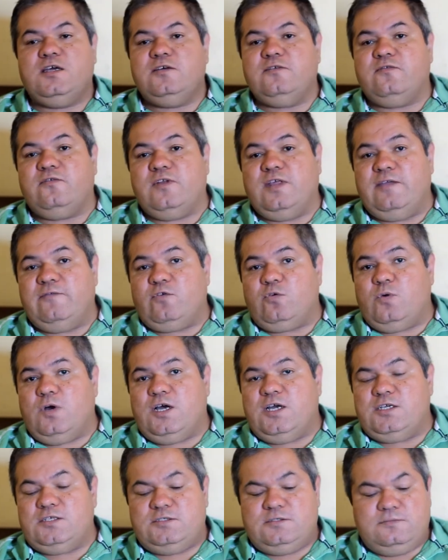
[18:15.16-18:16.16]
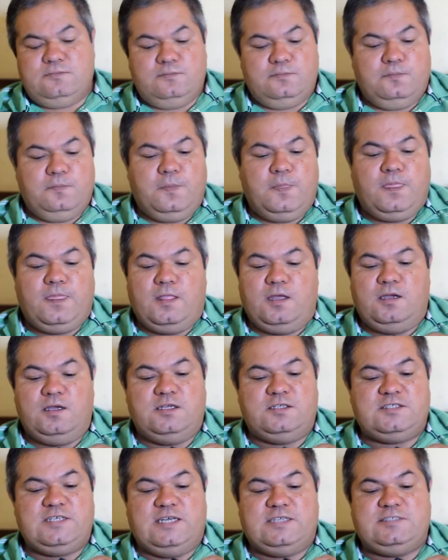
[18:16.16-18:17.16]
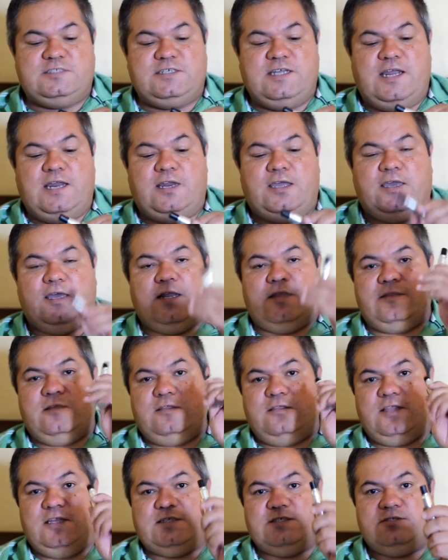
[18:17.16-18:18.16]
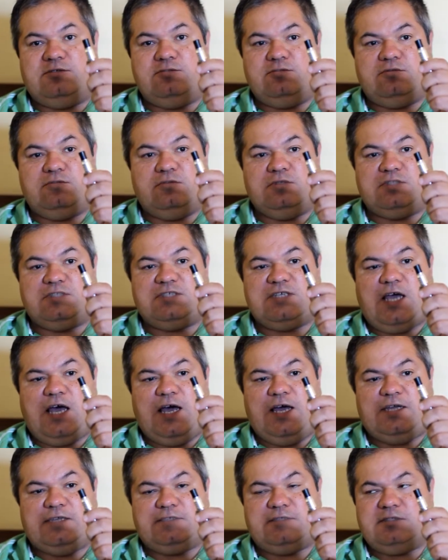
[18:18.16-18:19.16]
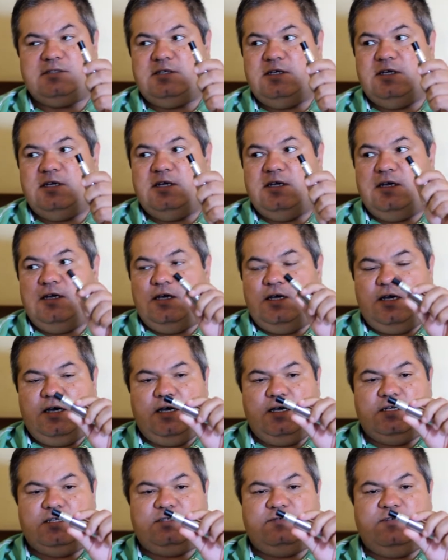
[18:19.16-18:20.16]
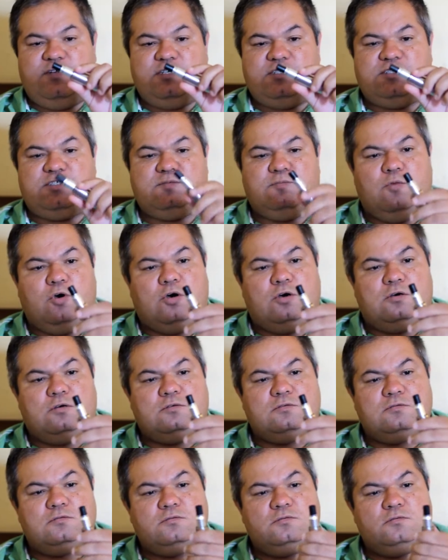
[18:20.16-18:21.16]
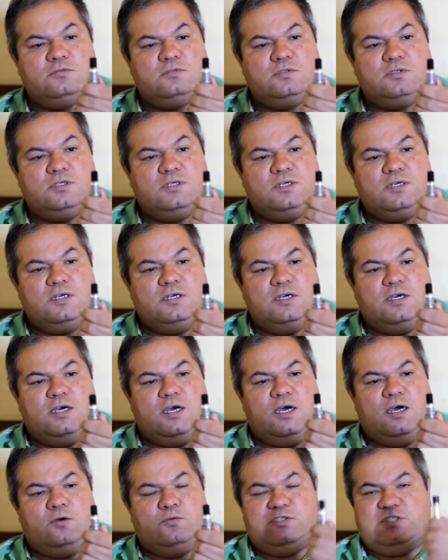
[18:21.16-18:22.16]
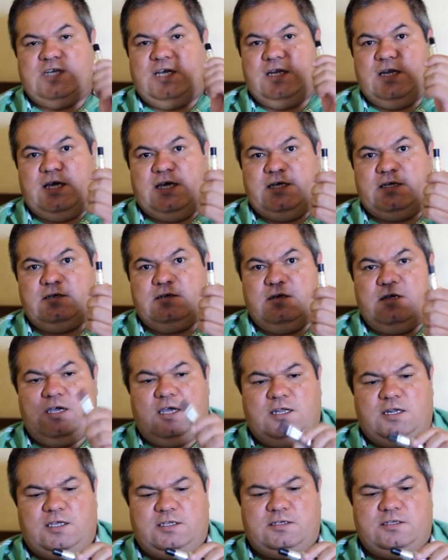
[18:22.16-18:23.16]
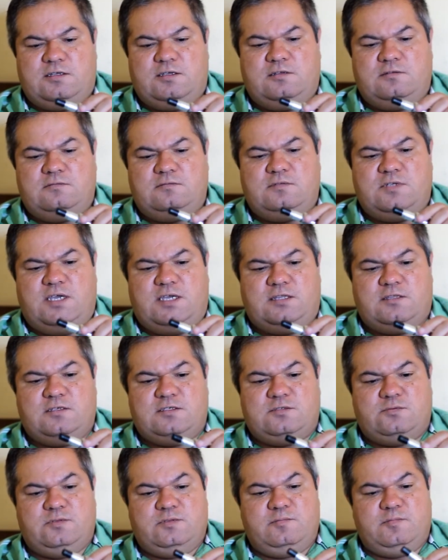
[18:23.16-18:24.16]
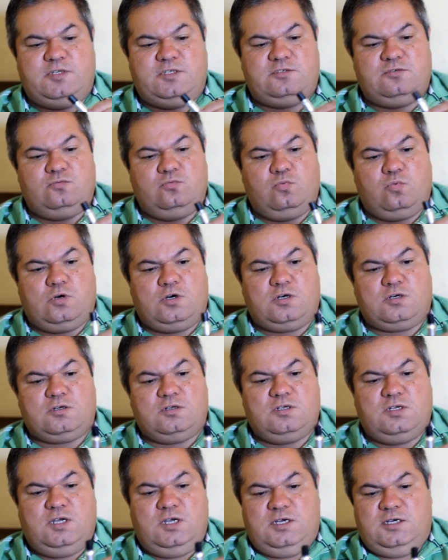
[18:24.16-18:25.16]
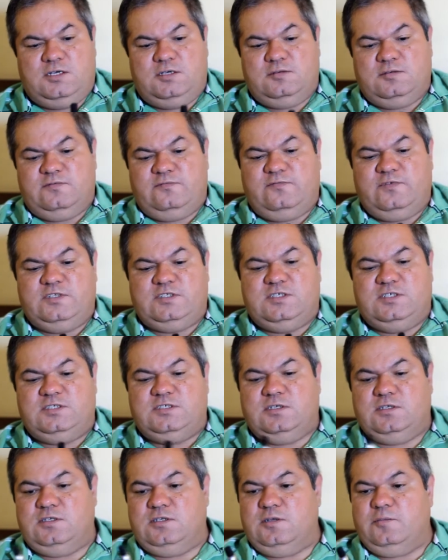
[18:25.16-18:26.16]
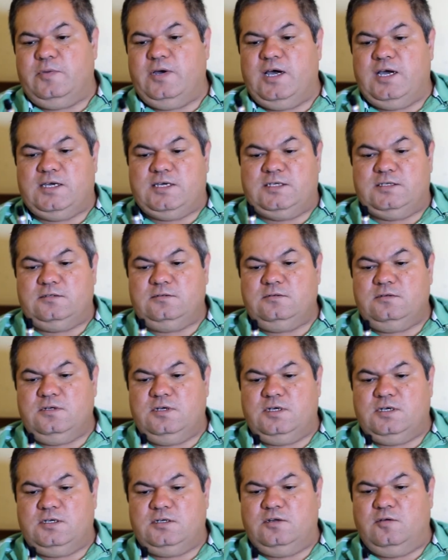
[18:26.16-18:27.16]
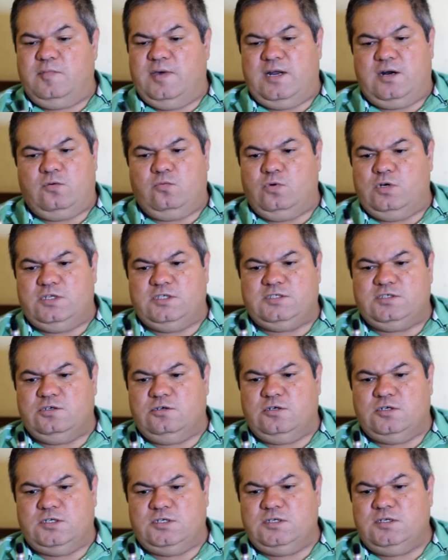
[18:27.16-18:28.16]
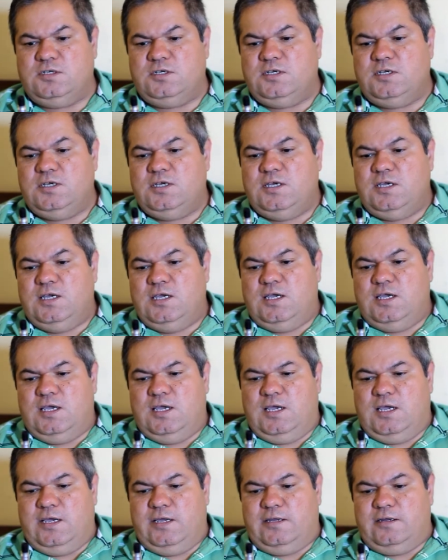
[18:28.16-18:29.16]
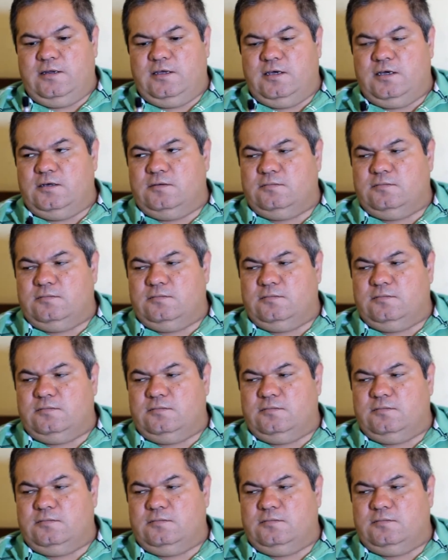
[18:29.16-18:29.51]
flavor-wise, it's outstanding, and I think that's due to the size. It's very small, which I like. I like to take this with me to work. It fits easily in the pocket, no matter what it's on. And